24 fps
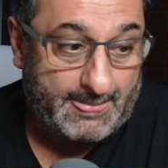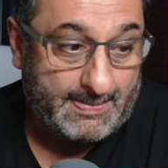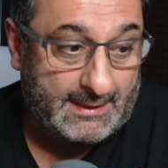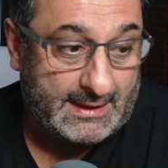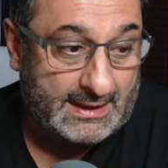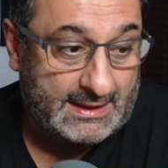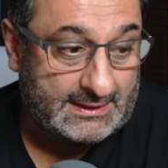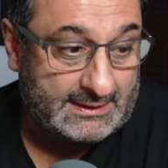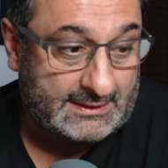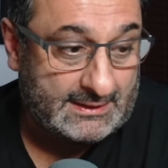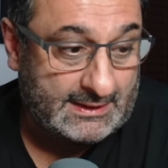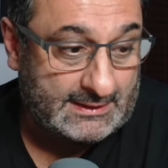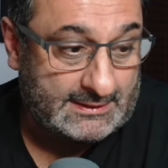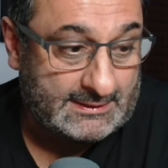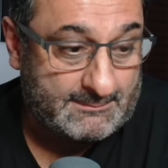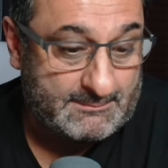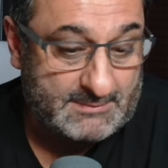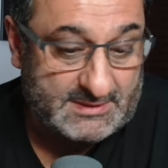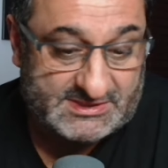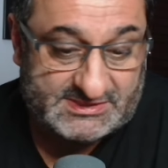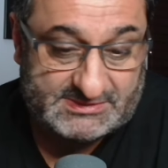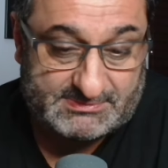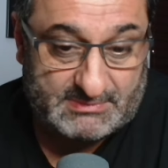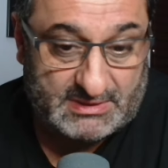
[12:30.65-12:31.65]
and a
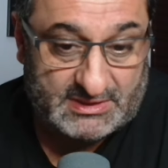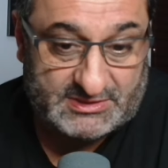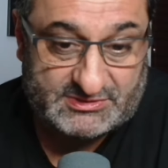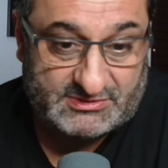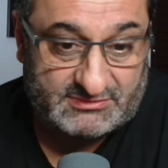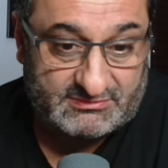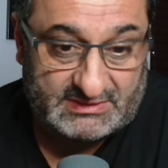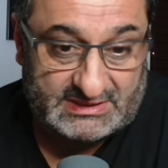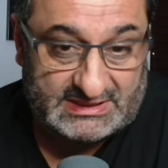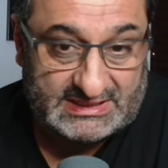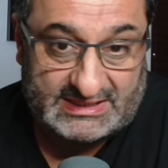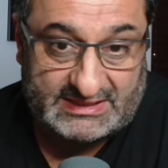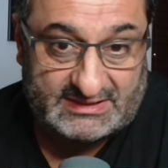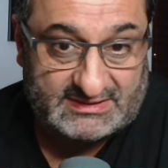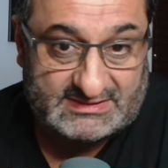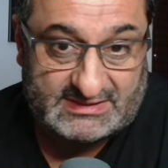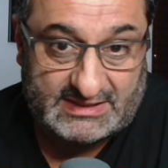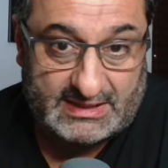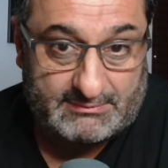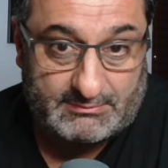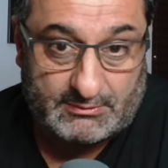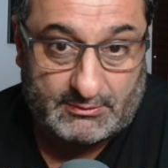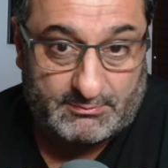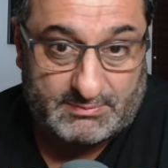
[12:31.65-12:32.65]
mishmash of a league
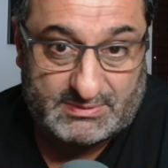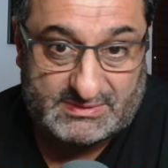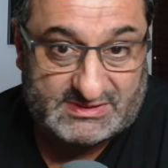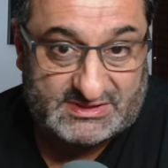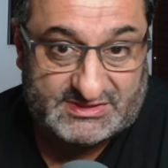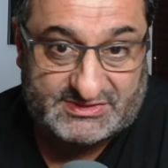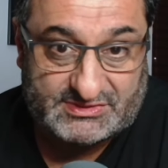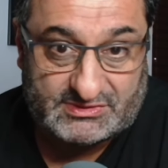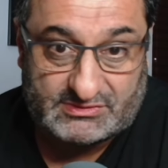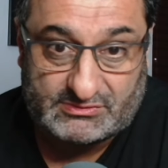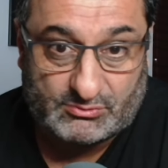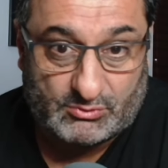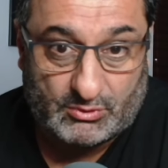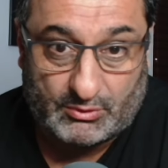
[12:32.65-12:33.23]
table position.